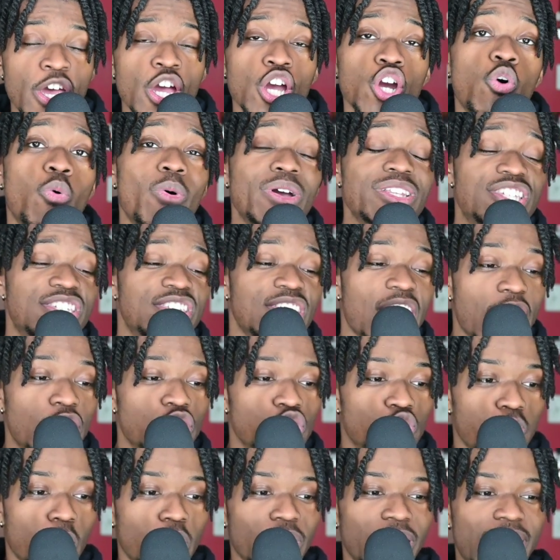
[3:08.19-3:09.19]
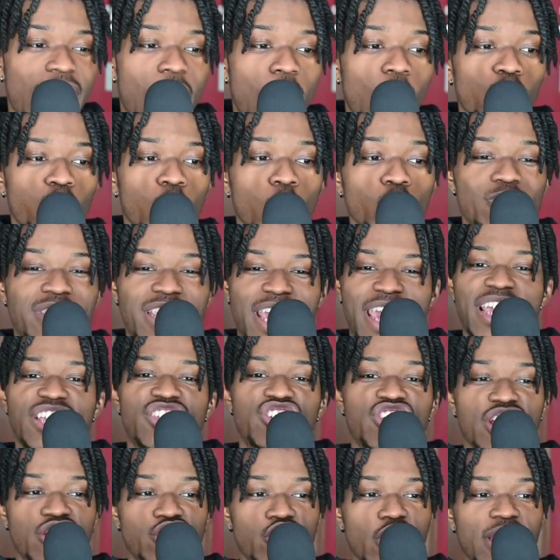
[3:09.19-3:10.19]
Quin Snyder's running out
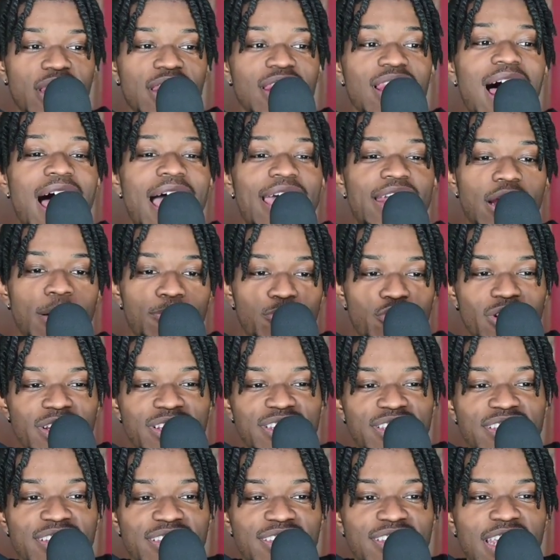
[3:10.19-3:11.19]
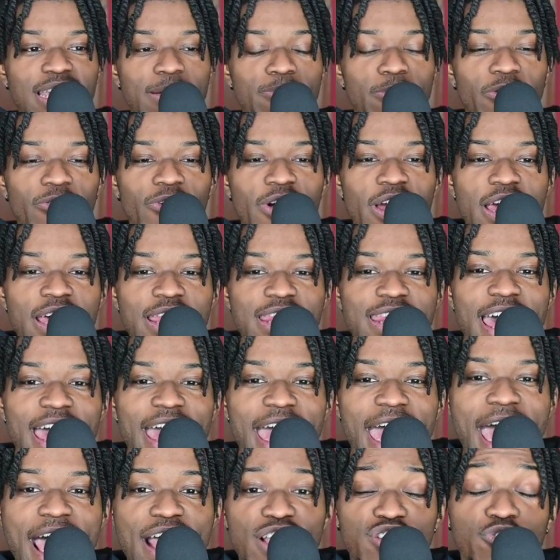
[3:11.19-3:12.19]
rotations and lineups. So this is a team of, that
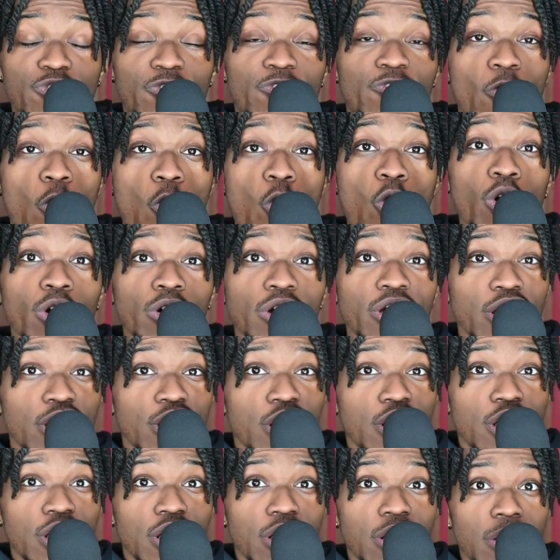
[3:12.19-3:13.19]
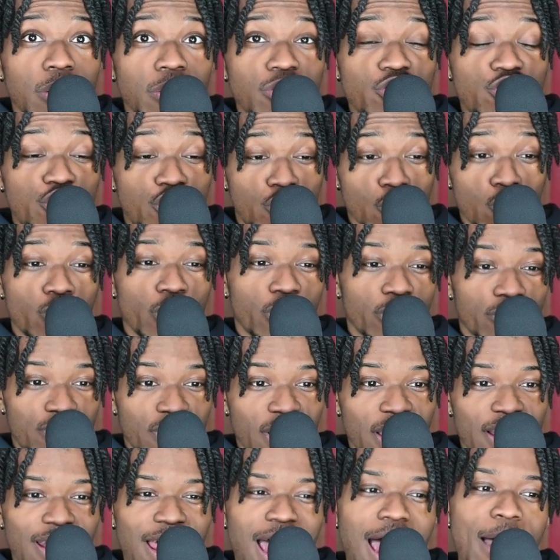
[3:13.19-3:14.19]
has four shooters,
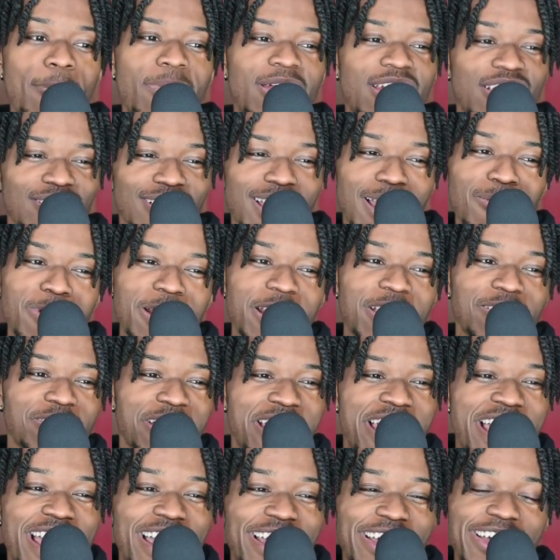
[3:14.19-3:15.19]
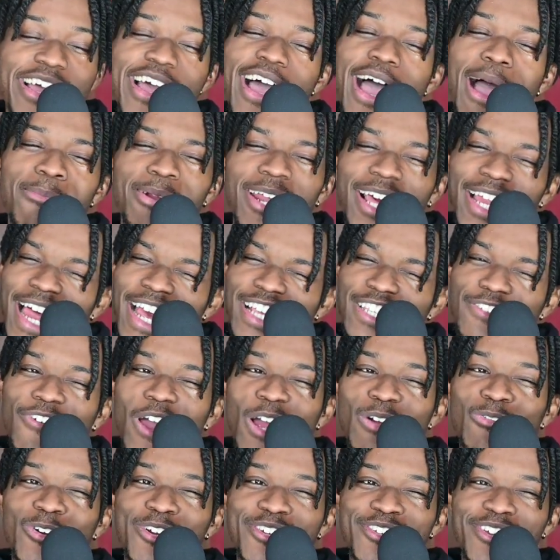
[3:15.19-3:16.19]
and I'm gonna I'm gonna I'm gonna classify
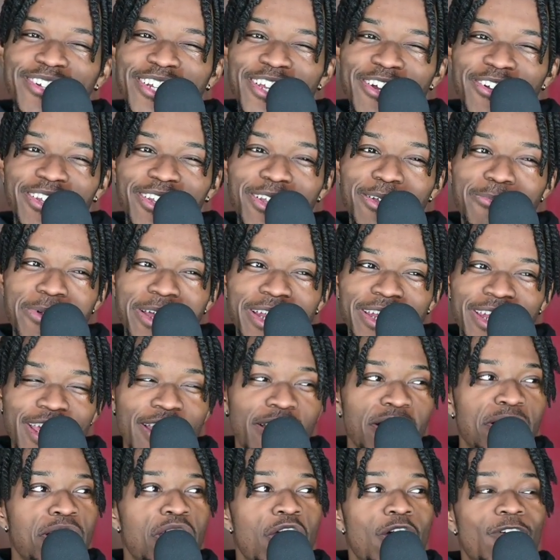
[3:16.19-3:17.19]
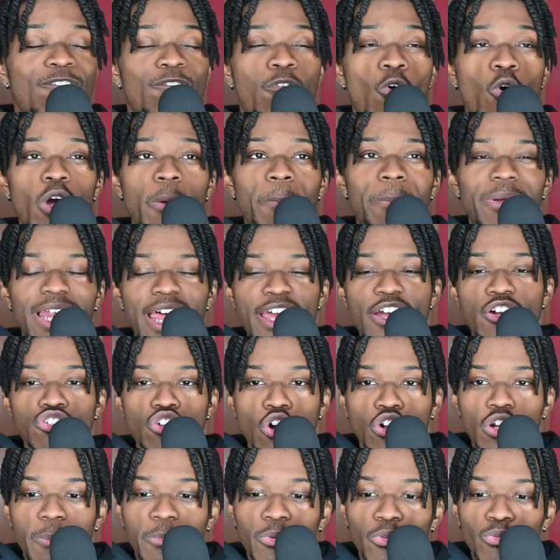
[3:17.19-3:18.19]
here a little bit in there. Four players
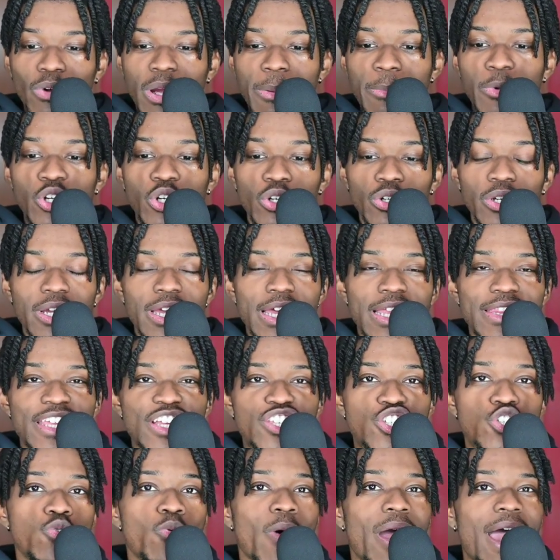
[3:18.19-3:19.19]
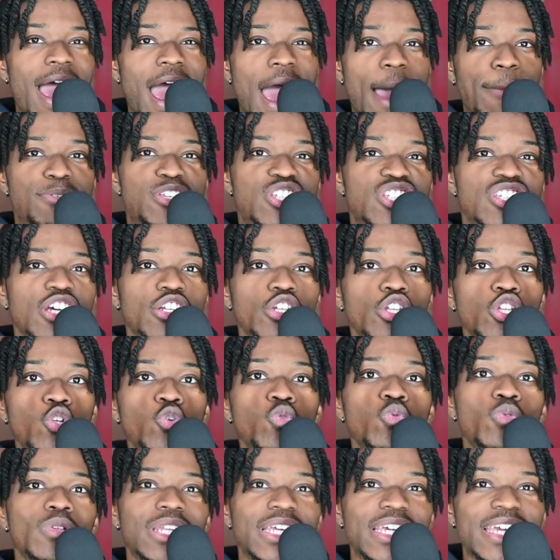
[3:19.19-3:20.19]
on the perimeter that you
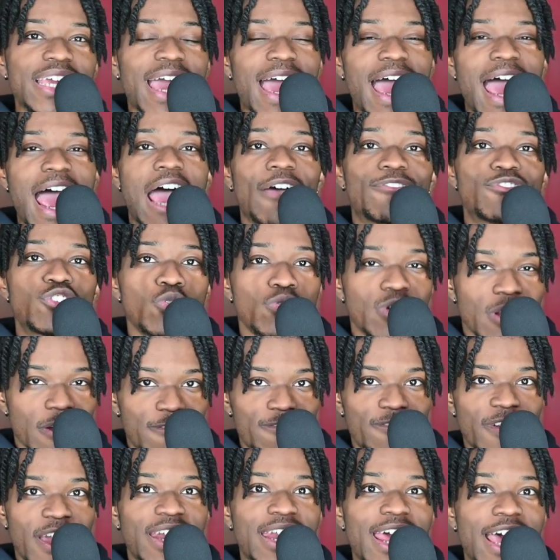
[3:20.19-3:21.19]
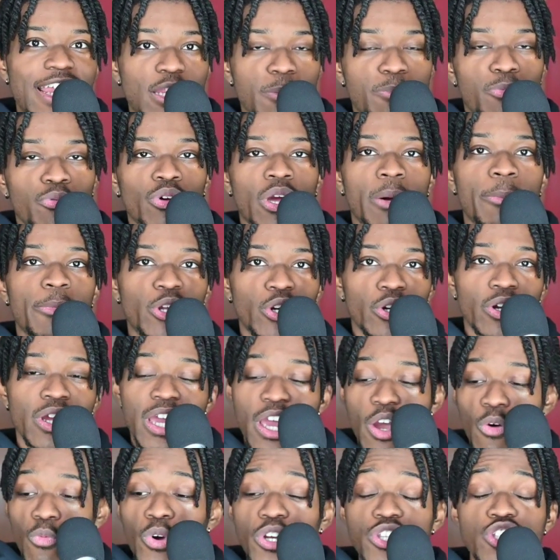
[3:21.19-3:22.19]
absolutely have to defend at the perimeter.
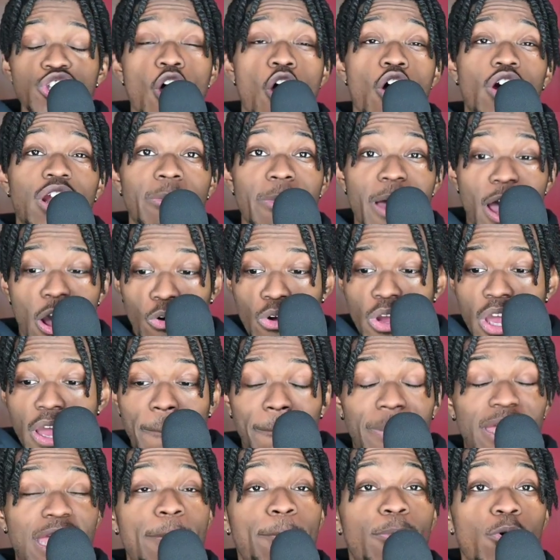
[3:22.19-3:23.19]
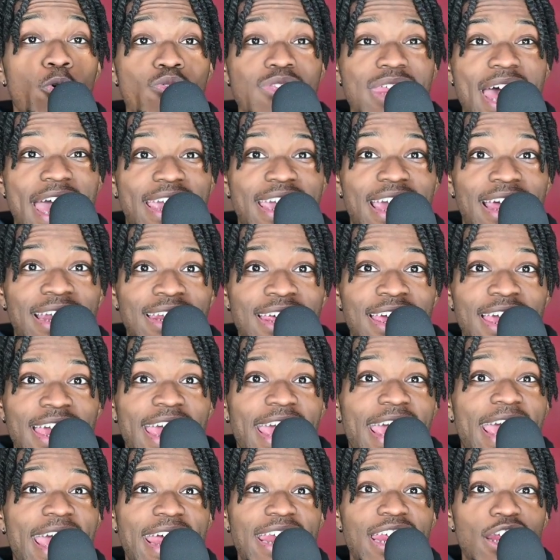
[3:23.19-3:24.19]
We're talking about people that can
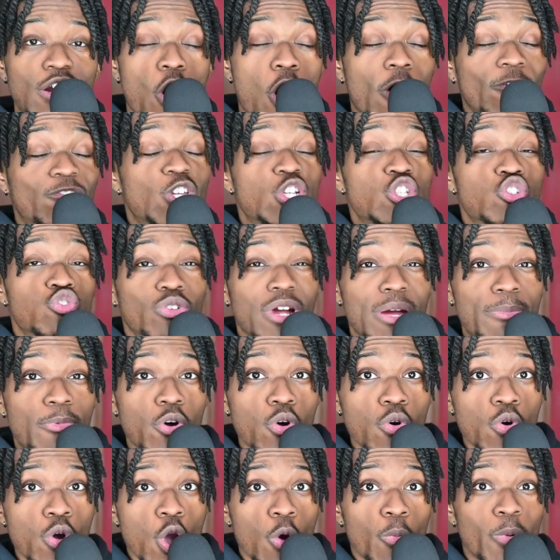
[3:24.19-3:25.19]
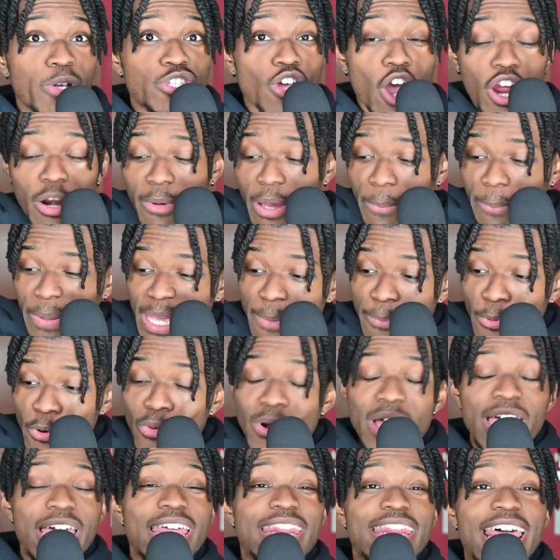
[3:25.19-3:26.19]
hit it off the dribble. We're talking about
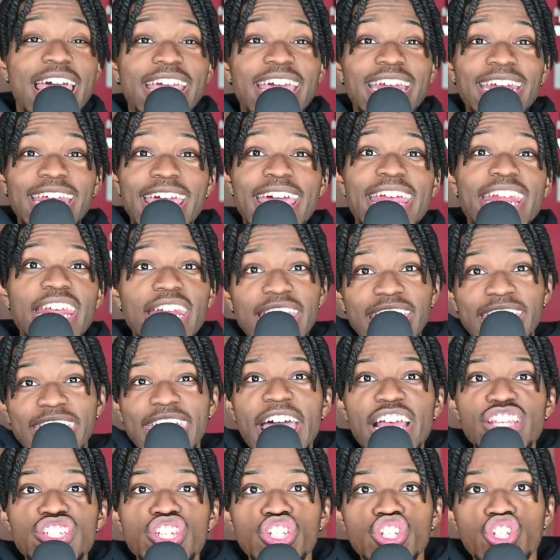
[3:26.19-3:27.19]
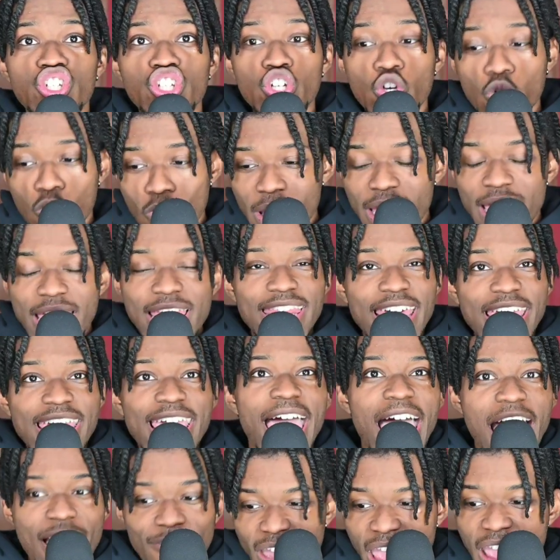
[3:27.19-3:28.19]
people that can hit it and catch and shoot. They
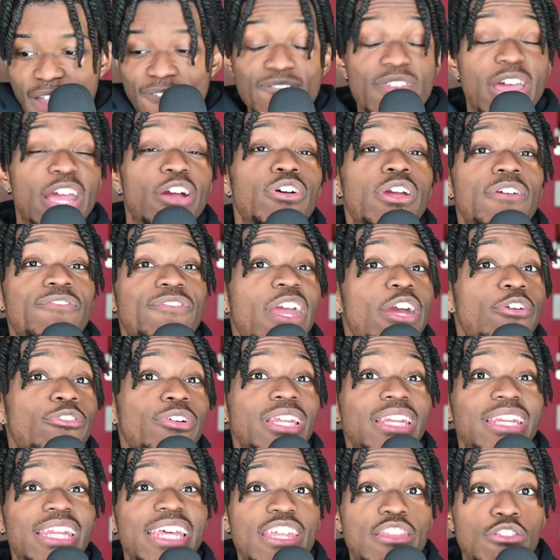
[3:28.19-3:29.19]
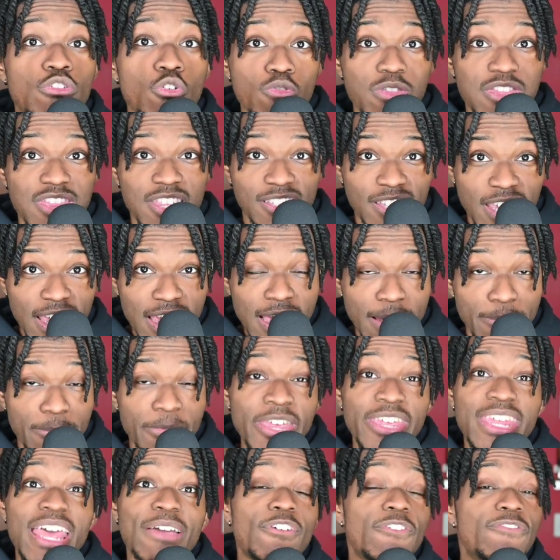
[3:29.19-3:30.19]
have a very very lethal team.
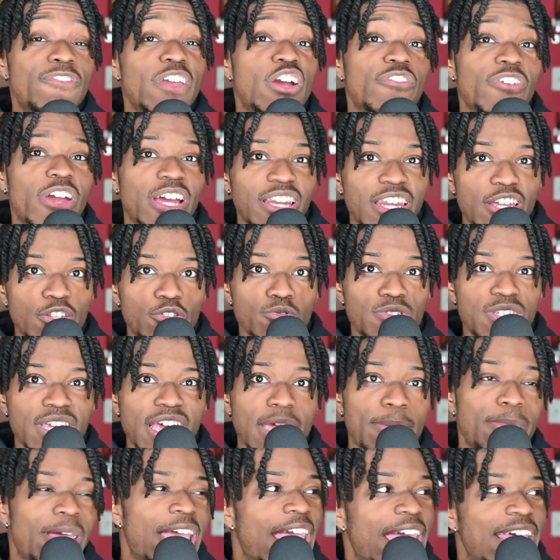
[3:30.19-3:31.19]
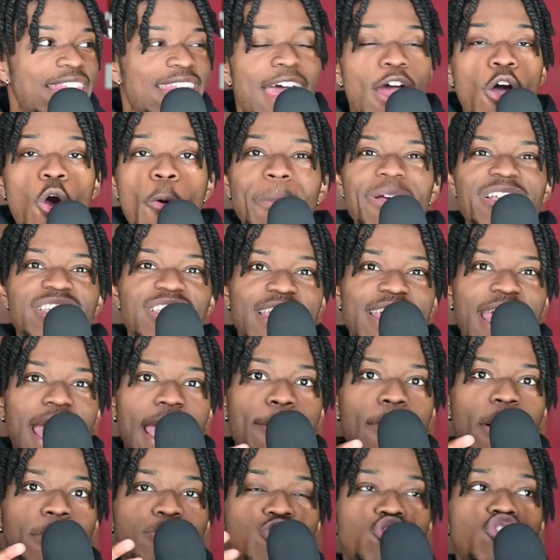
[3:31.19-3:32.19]
They have a very very lethal team, and that opens the
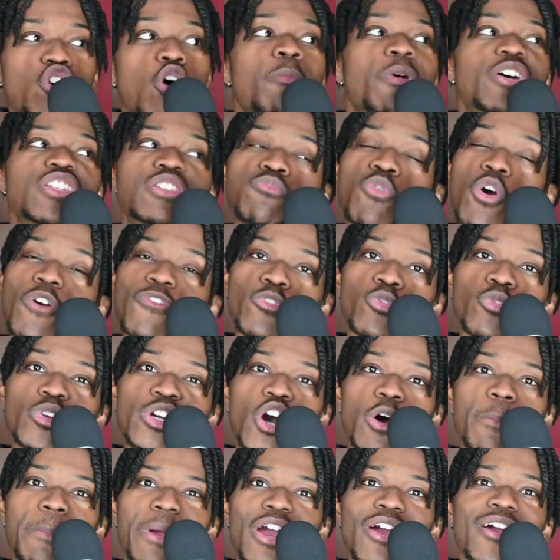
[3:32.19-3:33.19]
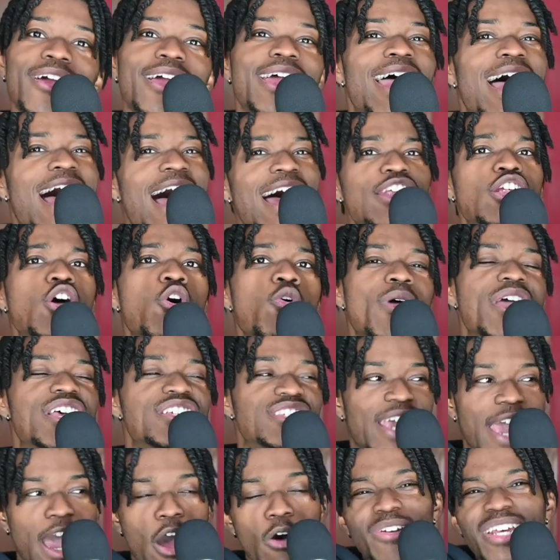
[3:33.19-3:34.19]
game up so much more for Rudy Gobert. I know his
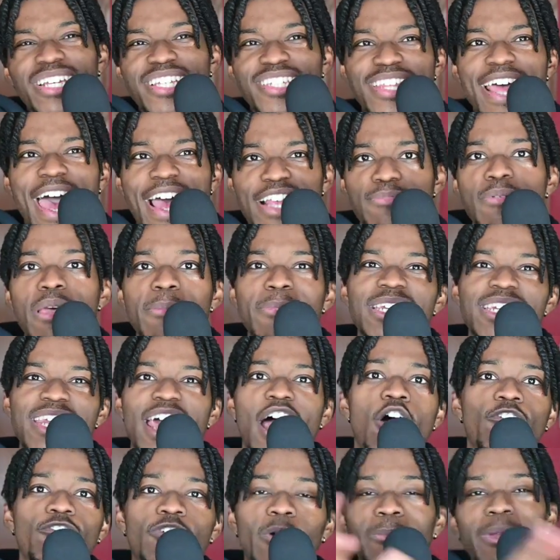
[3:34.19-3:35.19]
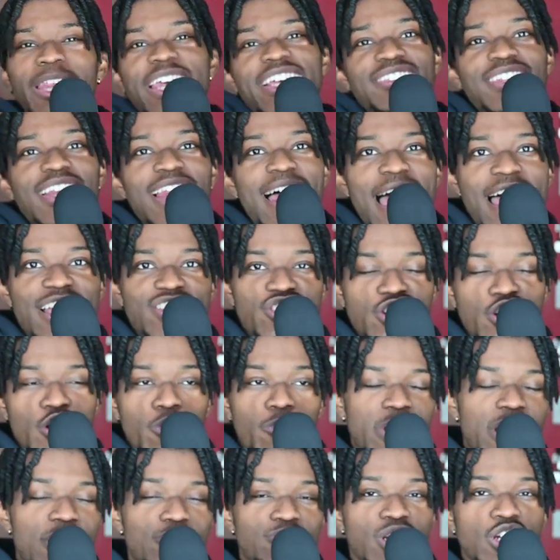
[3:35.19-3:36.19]
counting stats may be down from his last year
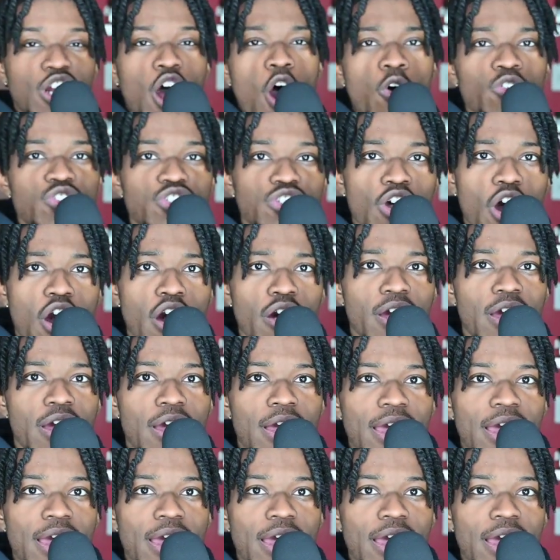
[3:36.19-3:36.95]
where he was an All Star.